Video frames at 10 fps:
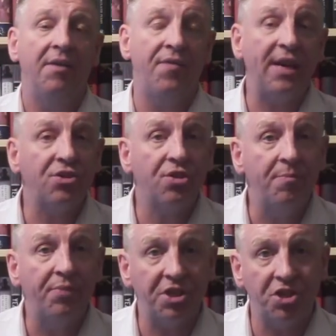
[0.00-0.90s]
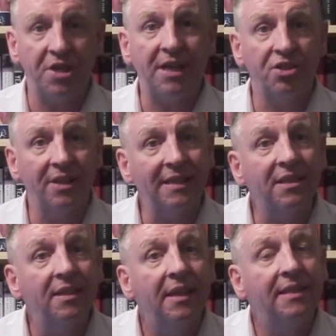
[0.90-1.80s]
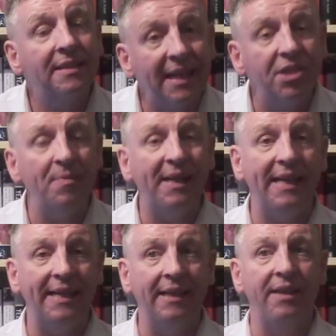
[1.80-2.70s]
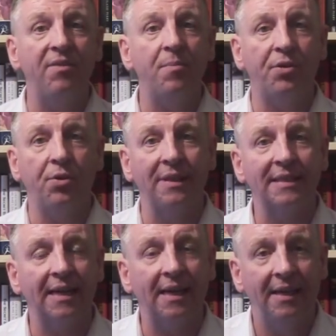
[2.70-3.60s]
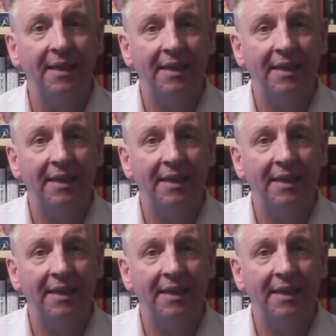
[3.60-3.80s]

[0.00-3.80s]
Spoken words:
veteran British nationalist said to me here in Liverpool, is that